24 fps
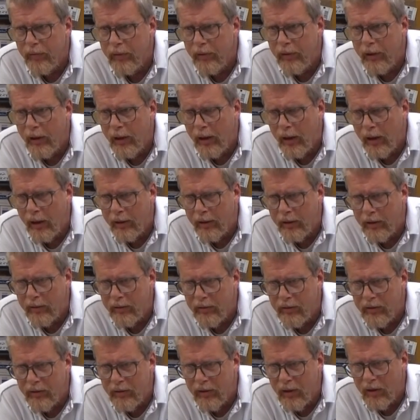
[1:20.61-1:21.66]
and it
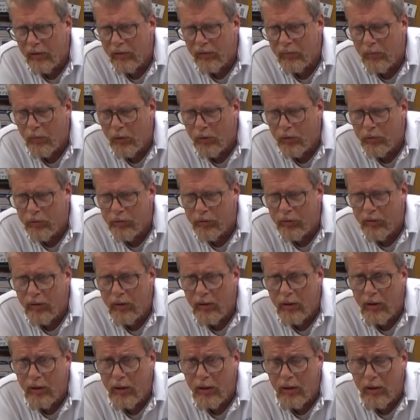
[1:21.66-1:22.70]
detects motion
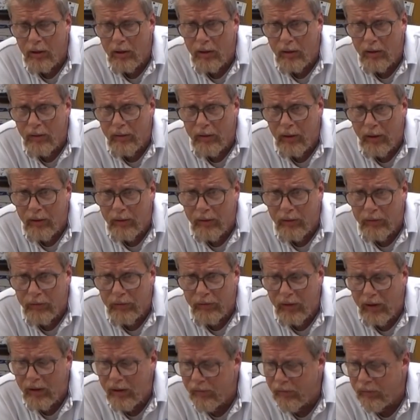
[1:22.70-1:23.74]
then the
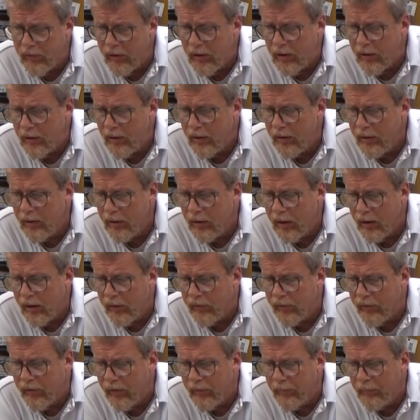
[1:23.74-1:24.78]
safety
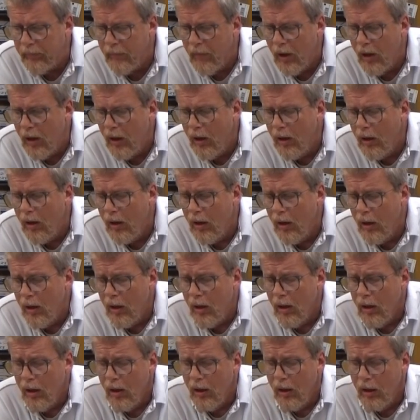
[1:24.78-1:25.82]
kicks in.
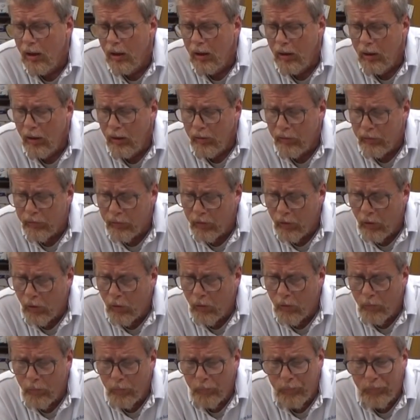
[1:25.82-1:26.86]

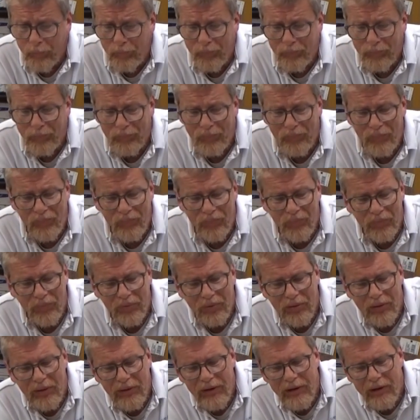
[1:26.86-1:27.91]
So
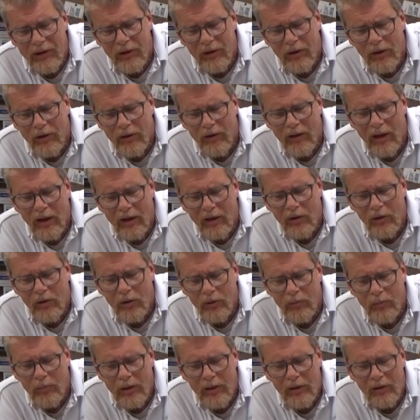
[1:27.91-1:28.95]
you know, that
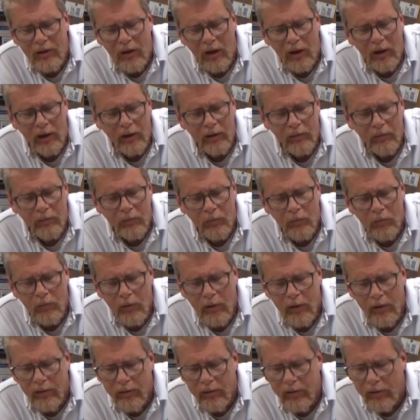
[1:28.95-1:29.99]
could be done
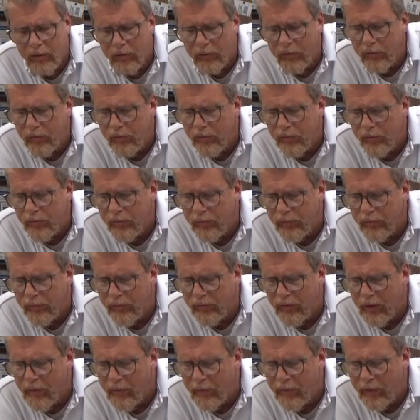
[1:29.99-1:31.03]
with the
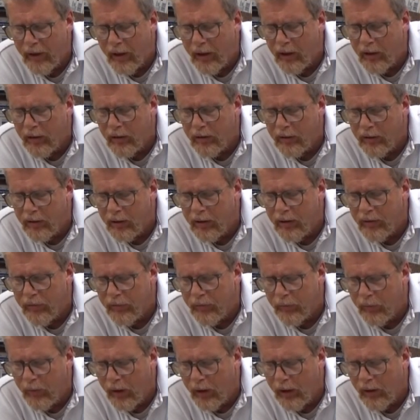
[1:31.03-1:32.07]
227L
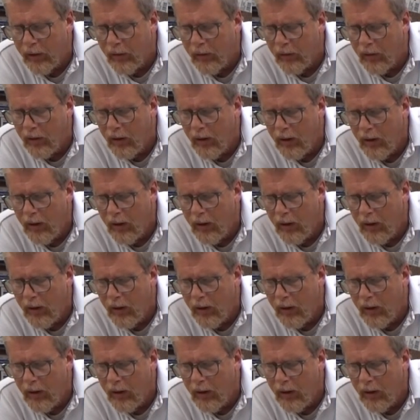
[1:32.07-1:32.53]
as well.